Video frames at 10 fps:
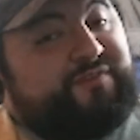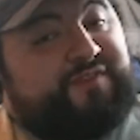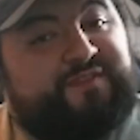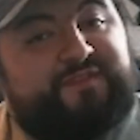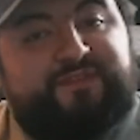
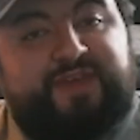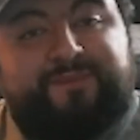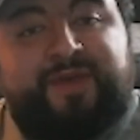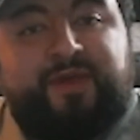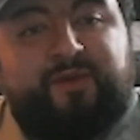this game.
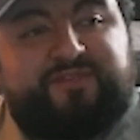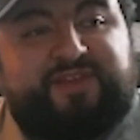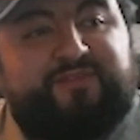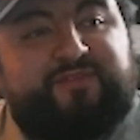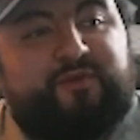
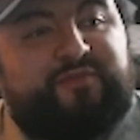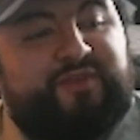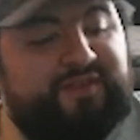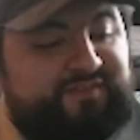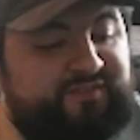I don't
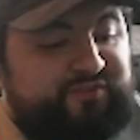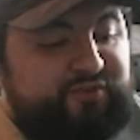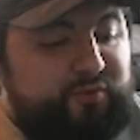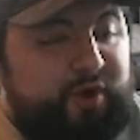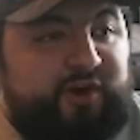think it's
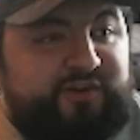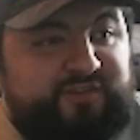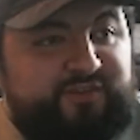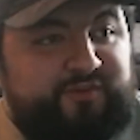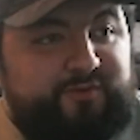too hard
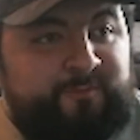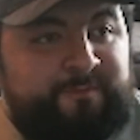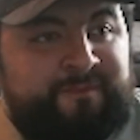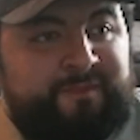to do.